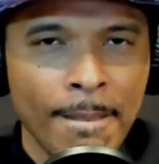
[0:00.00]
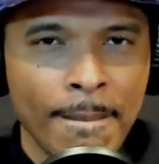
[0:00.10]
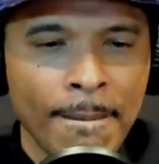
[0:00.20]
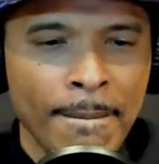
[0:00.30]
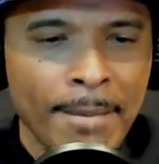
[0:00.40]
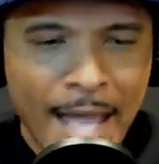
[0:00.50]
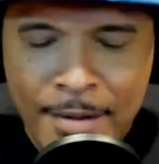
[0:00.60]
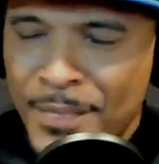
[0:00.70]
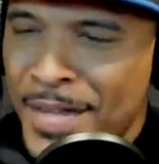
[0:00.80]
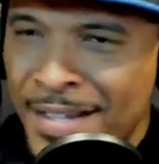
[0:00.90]
Now,
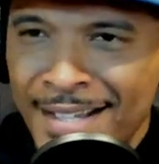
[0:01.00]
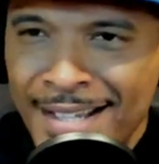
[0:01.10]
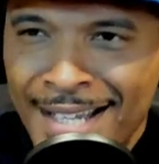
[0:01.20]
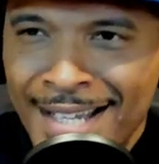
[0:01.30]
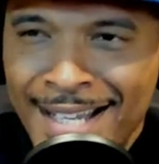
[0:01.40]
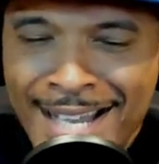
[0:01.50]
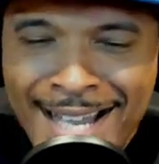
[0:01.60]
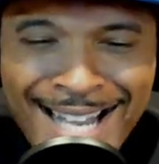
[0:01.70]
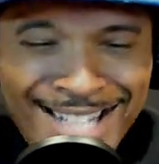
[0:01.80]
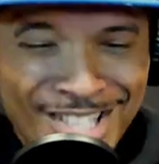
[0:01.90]

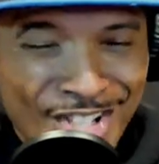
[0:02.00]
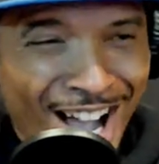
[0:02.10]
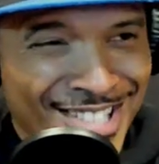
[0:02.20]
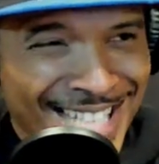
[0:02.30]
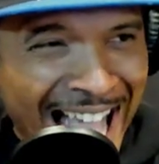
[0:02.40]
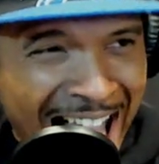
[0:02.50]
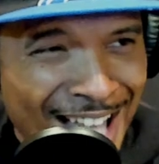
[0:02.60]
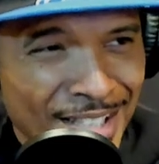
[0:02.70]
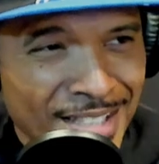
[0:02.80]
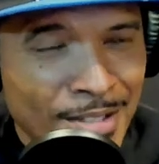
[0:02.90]
Josh
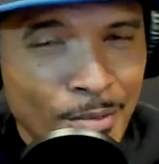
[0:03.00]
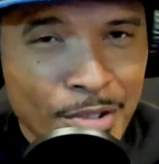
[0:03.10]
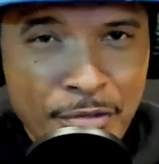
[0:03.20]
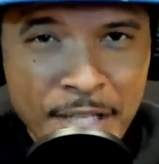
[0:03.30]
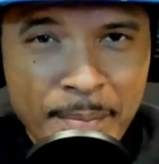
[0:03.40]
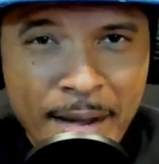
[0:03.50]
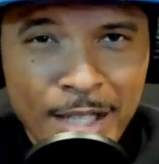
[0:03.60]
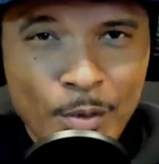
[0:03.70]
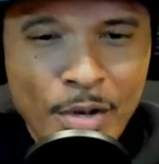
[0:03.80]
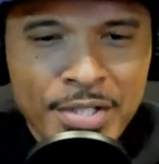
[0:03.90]
Allen, when you think about it,
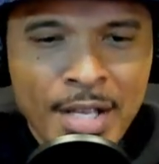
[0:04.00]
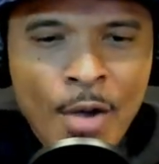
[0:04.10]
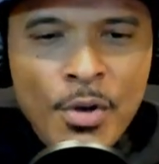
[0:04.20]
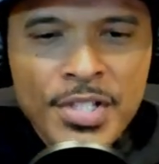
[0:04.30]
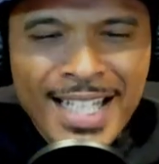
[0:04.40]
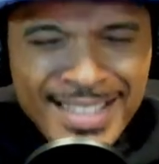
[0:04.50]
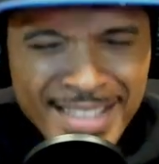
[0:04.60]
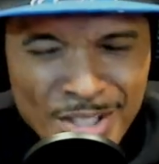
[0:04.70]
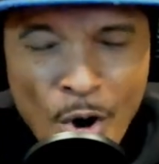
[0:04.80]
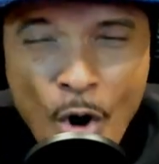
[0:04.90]
was a
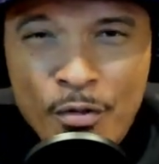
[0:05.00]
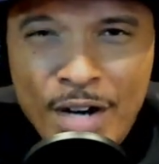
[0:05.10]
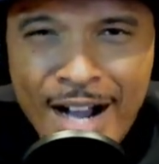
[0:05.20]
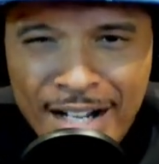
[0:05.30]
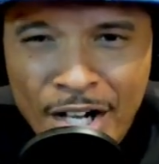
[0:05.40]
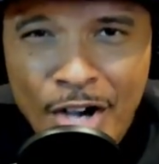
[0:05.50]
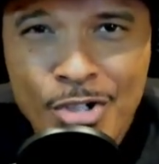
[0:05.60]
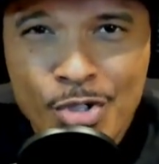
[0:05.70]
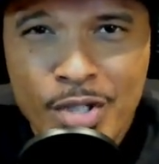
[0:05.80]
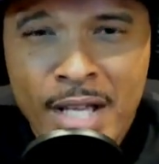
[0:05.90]
little over
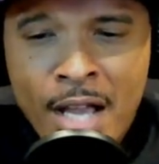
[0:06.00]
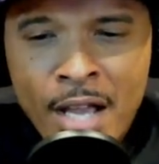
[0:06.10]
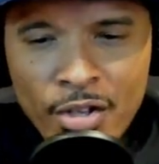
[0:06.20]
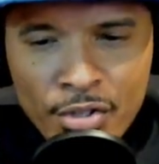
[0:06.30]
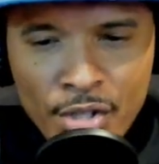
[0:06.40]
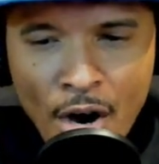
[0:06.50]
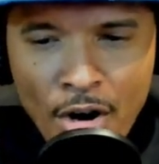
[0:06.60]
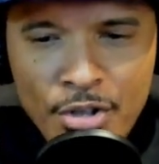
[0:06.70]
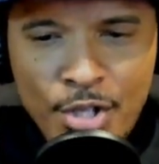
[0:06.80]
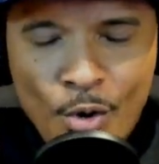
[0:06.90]
100
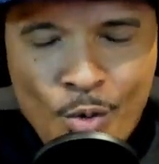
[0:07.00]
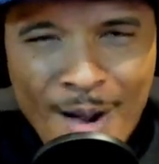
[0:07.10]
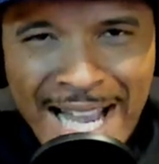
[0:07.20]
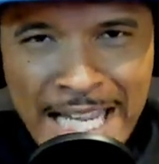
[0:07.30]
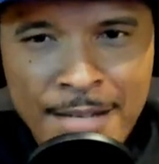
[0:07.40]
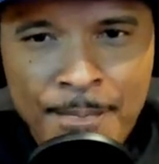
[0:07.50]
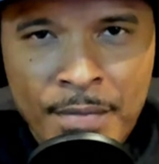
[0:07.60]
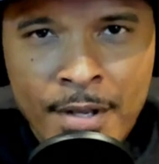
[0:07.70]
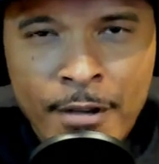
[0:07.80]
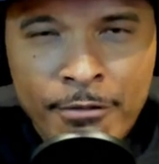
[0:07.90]
yards away
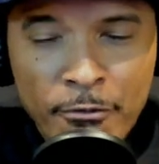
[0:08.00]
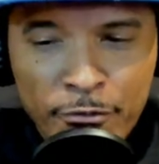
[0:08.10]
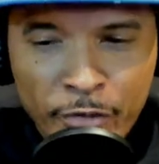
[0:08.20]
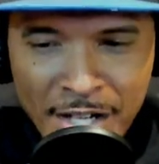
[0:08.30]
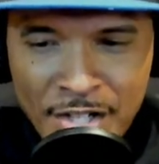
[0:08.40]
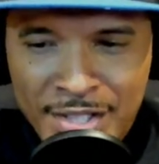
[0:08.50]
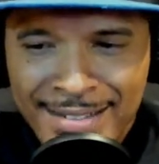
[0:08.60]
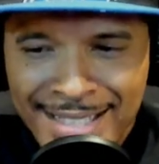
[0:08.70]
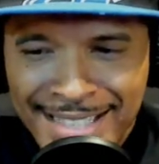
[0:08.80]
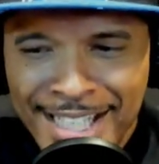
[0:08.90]
from finishing the
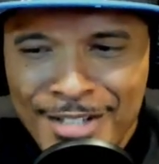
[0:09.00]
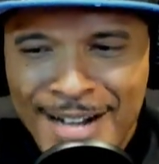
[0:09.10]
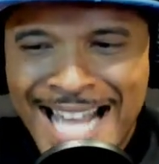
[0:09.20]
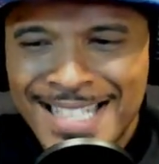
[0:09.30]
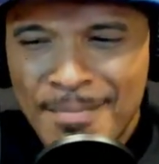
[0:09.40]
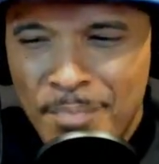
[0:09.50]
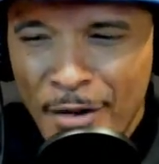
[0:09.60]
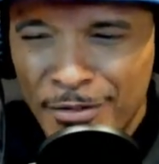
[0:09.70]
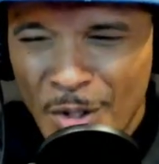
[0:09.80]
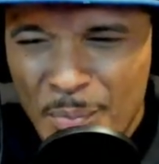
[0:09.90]
year as the
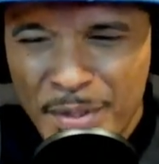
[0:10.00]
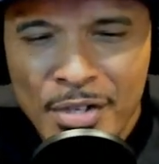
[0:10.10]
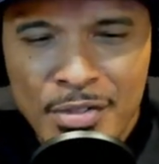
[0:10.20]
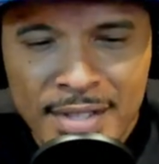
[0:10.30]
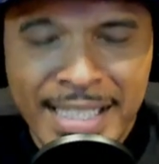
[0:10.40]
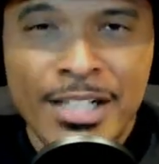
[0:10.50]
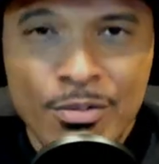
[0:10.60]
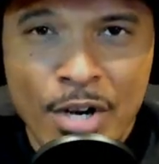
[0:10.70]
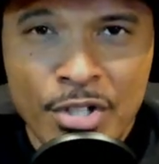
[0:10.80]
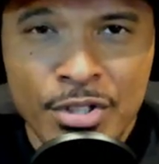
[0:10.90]
Buffalo Bills' leading
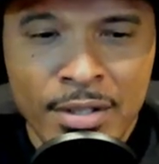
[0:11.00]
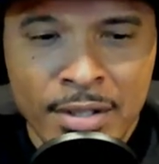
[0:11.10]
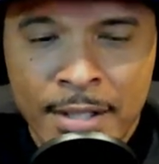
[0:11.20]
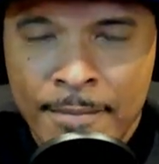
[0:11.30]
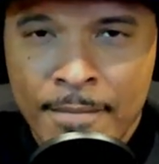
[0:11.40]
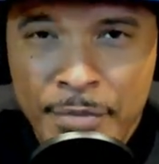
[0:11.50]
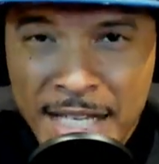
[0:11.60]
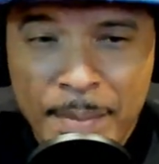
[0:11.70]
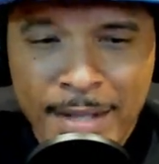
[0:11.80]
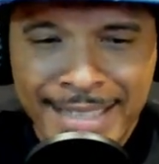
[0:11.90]
rusher. Think
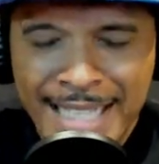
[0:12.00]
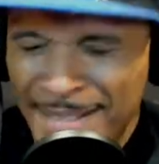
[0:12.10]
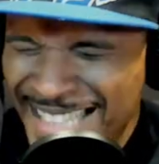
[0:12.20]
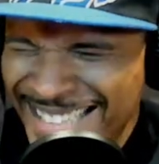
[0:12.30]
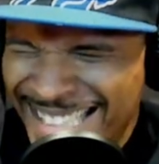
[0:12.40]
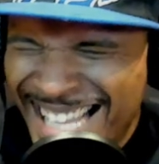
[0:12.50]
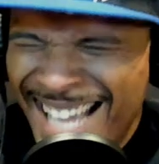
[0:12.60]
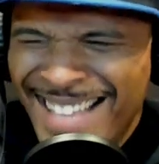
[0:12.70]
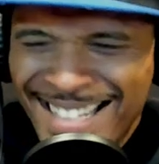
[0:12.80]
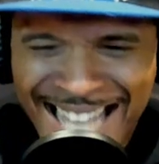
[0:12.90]
about that. I mean,
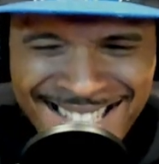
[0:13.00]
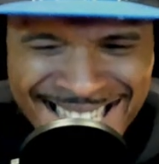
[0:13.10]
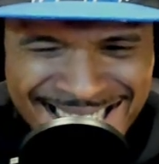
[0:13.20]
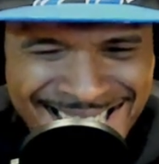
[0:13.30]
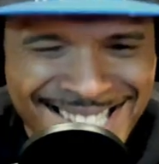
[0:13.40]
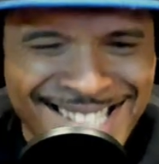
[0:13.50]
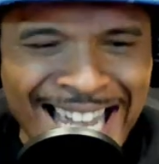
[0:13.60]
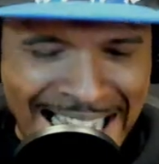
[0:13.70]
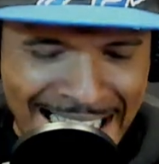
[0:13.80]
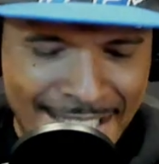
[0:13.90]
that's
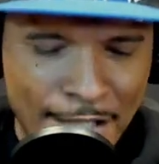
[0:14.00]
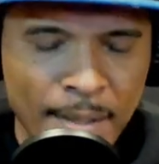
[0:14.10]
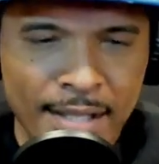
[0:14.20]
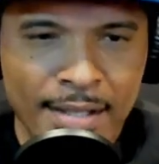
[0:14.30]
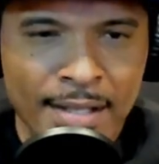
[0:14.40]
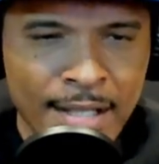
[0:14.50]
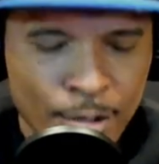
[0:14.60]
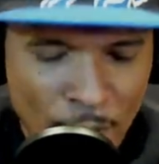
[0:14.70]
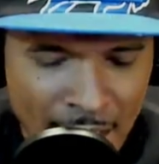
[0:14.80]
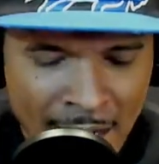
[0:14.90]
insane to me,
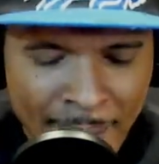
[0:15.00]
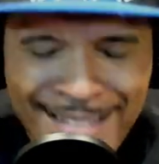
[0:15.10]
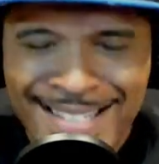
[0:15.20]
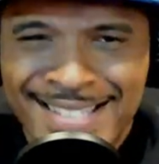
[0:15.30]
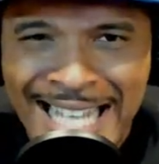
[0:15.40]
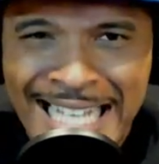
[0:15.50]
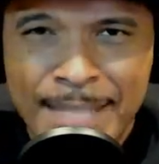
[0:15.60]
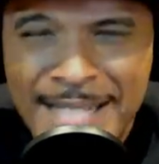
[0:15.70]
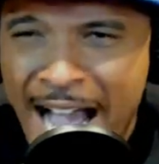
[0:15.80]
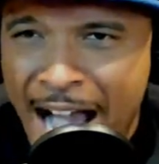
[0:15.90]
right? That's insane to me.
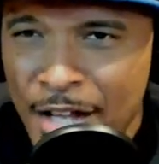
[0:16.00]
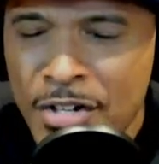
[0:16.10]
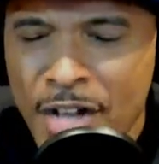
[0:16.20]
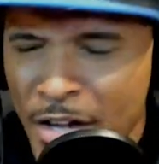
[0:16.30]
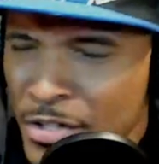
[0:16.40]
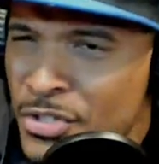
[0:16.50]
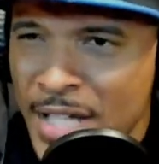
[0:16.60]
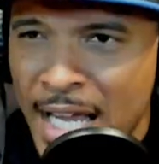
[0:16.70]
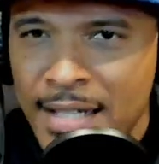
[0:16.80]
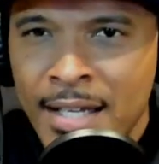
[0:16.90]
Now, I
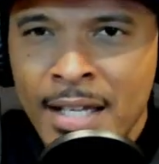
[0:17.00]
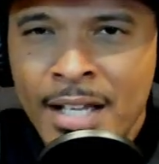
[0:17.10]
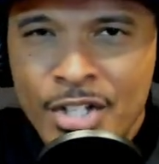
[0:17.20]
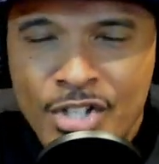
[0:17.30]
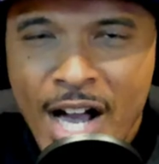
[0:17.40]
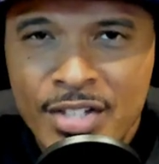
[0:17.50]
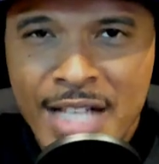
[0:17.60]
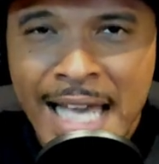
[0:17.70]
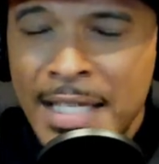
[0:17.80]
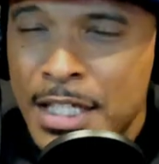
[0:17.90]
understand Josh
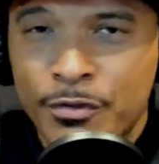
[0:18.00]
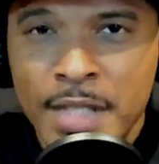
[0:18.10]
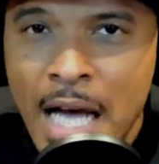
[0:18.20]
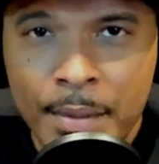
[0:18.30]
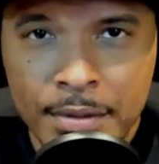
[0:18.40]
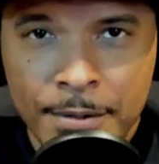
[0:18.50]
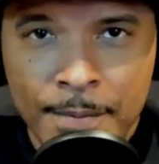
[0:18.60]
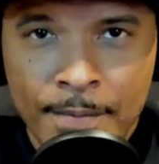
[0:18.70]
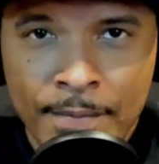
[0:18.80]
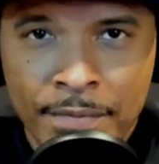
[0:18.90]
Allen is phenomenal.
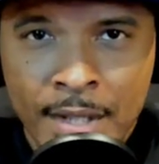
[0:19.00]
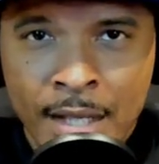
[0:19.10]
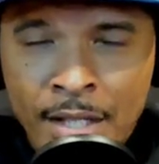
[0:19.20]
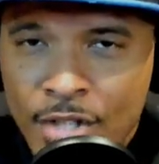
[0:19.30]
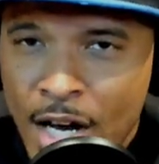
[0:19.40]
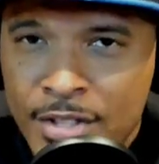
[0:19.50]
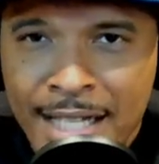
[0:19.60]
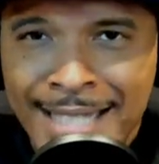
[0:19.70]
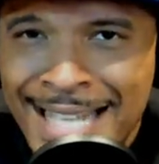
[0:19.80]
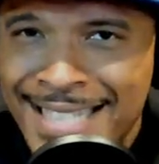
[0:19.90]
Josh
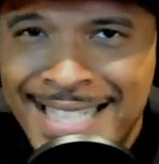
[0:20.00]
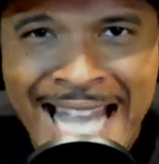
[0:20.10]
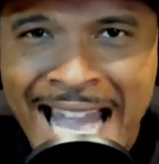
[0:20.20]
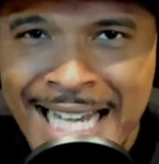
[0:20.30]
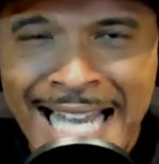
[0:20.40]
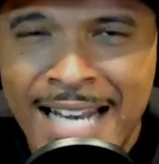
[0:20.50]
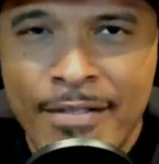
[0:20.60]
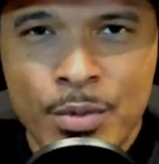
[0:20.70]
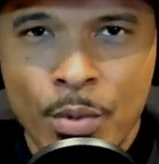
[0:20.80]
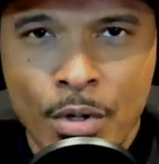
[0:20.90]
Allen has a cannon out of
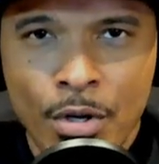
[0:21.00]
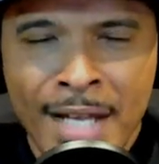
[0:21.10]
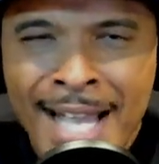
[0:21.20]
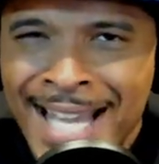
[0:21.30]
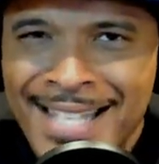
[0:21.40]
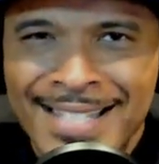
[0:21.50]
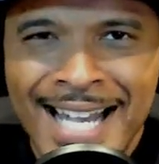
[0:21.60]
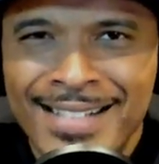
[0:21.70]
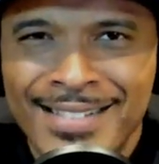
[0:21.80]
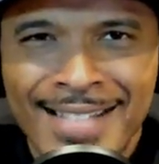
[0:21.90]
this world, and he's
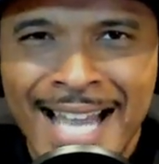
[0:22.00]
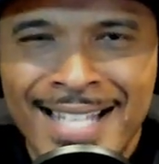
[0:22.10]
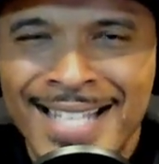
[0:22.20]
got legs like a